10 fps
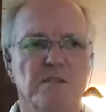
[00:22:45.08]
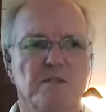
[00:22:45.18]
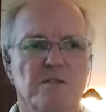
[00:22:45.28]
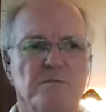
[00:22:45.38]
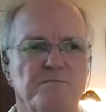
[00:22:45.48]

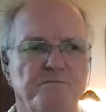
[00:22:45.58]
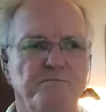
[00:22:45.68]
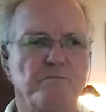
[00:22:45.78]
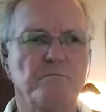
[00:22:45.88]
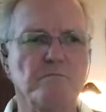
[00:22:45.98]
So
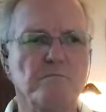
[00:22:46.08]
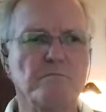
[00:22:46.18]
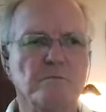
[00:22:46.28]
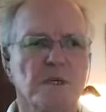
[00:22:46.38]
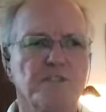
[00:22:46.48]

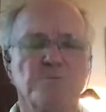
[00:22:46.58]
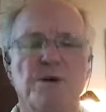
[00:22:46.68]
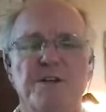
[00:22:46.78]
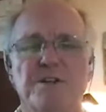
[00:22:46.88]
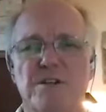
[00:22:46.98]
just
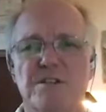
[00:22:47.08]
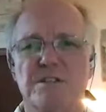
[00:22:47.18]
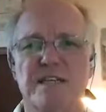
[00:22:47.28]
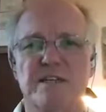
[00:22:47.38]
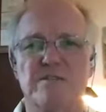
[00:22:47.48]
wanted to toss
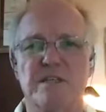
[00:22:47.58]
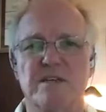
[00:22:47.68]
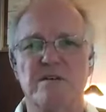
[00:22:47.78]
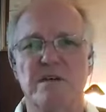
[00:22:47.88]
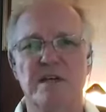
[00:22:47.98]
that out
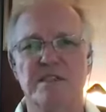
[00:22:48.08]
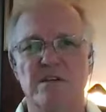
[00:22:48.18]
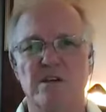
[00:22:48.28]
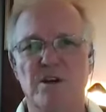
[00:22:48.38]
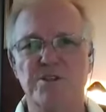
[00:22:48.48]
there as
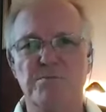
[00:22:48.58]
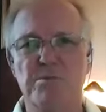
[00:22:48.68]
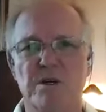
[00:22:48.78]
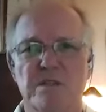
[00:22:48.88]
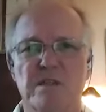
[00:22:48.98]
a larger
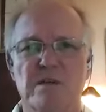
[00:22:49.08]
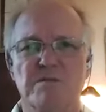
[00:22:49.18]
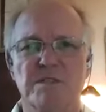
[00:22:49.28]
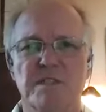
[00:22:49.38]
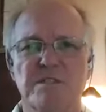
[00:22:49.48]
part of the
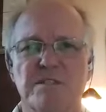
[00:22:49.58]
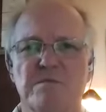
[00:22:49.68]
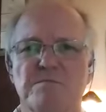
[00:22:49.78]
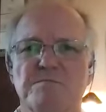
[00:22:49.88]
conversation.